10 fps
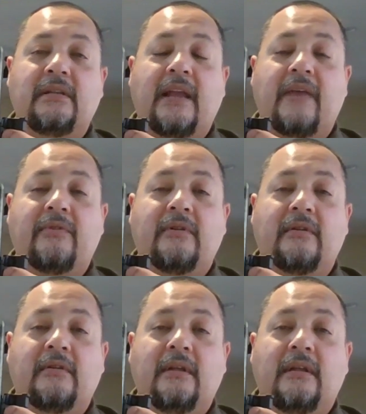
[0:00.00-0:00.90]
You'd have
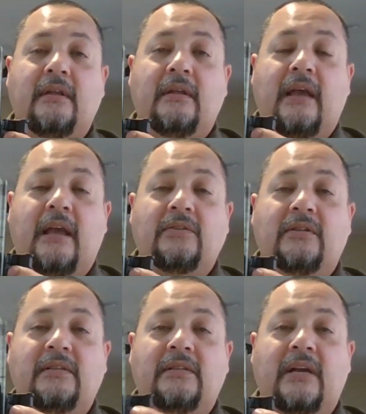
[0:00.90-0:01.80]
to
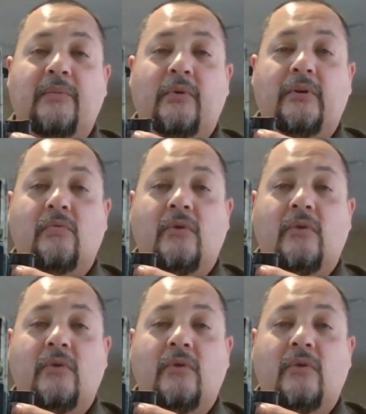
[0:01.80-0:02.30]
actually set it up where you